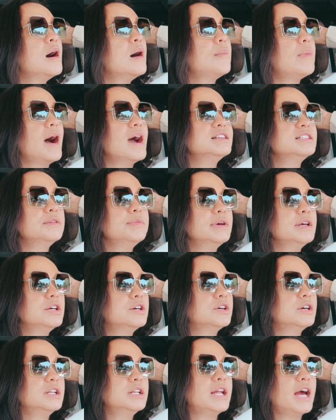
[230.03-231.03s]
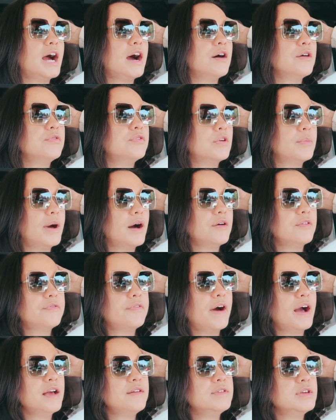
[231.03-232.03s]
Mine's have been good now for about
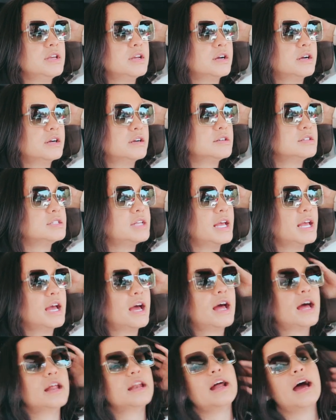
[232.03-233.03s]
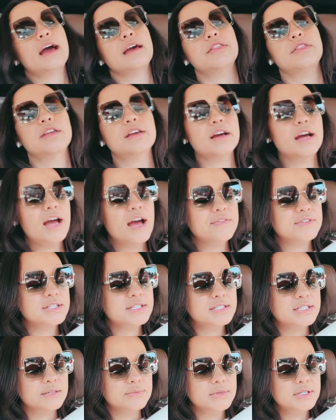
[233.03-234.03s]
five years and I think I have
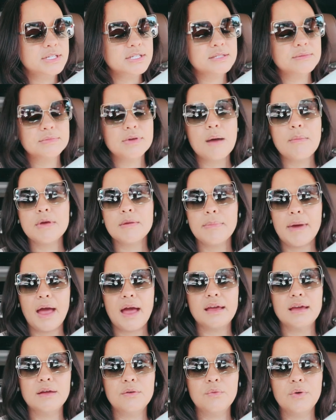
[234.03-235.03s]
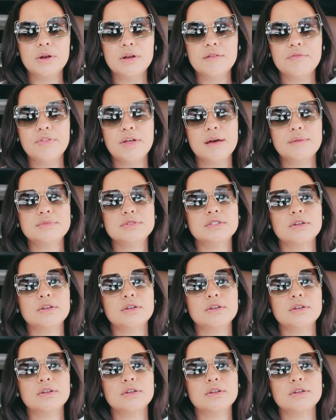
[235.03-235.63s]
astigmatism coming back in one of them.